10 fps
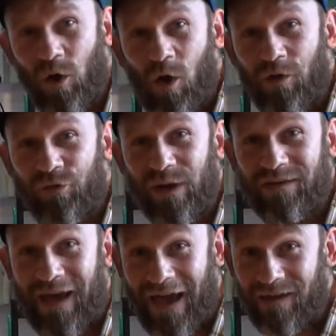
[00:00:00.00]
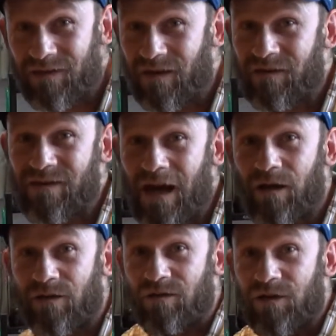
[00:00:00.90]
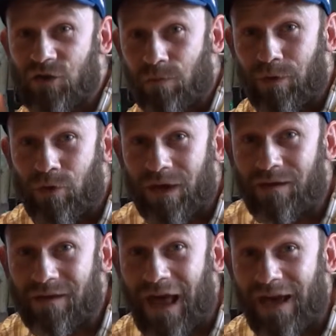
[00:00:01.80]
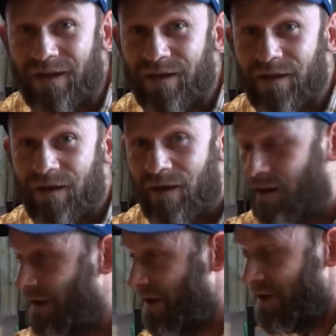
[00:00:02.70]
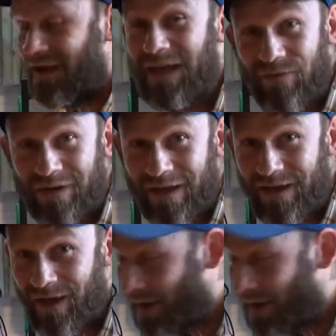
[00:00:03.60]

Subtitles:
all 3 tanks. It's not distributing the light evenly